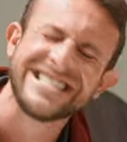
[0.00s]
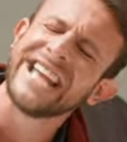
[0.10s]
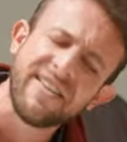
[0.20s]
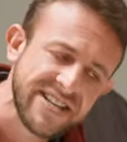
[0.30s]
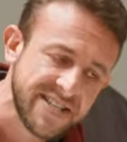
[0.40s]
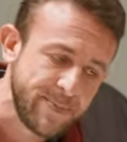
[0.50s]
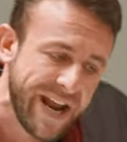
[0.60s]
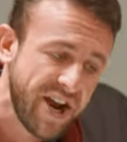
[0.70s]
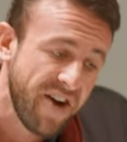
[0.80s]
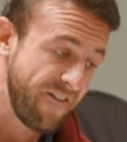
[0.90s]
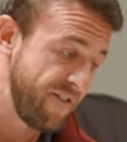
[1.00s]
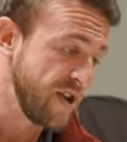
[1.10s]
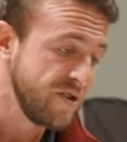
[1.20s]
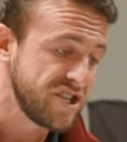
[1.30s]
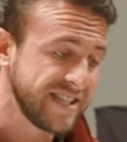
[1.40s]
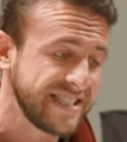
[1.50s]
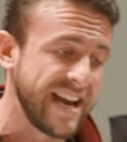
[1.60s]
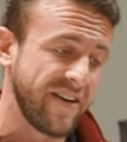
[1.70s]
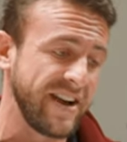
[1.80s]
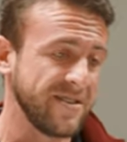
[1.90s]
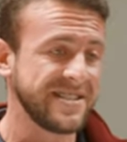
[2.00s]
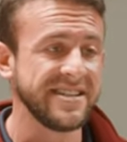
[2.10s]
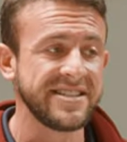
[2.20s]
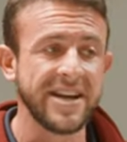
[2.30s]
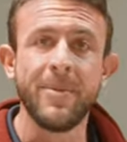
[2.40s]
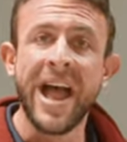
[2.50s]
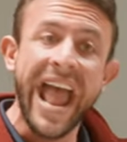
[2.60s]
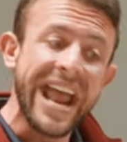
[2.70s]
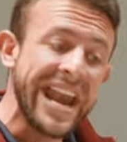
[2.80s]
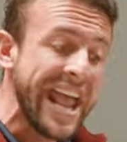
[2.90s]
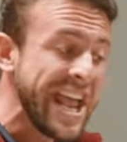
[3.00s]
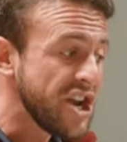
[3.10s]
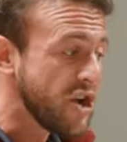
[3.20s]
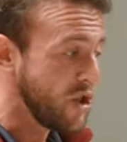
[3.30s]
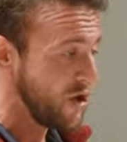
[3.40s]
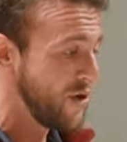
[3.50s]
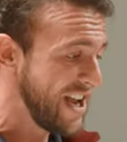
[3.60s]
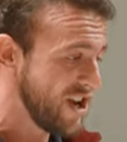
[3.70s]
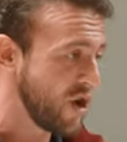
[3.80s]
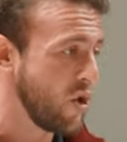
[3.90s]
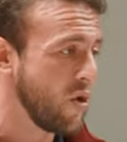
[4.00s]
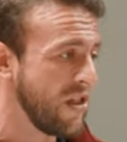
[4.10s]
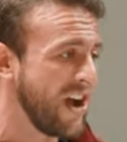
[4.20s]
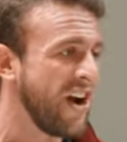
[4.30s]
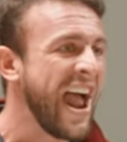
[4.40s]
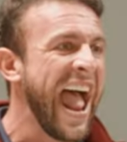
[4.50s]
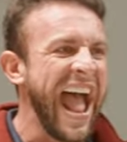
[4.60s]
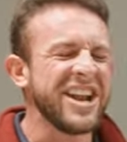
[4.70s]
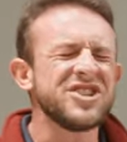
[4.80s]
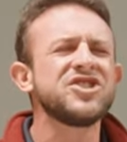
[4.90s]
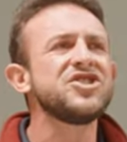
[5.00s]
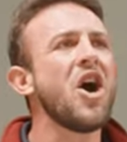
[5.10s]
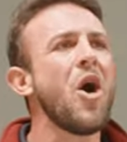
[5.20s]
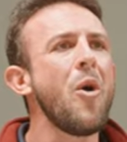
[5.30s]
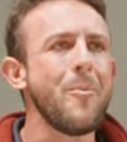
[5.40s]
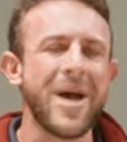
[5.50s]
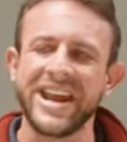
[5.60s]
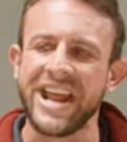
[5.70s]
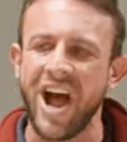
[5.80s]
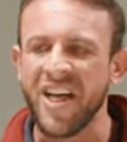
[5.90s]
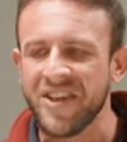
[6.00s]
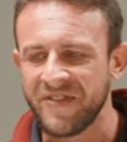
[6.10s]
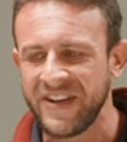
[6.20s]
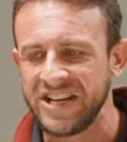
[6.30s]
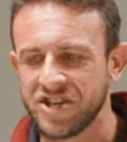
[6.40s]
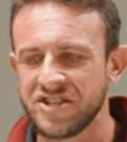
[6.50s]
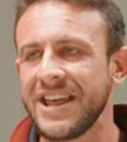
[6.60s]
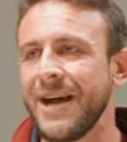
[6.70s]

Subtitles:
seven-speaker fusion stereo system, an included cooler, and so many other features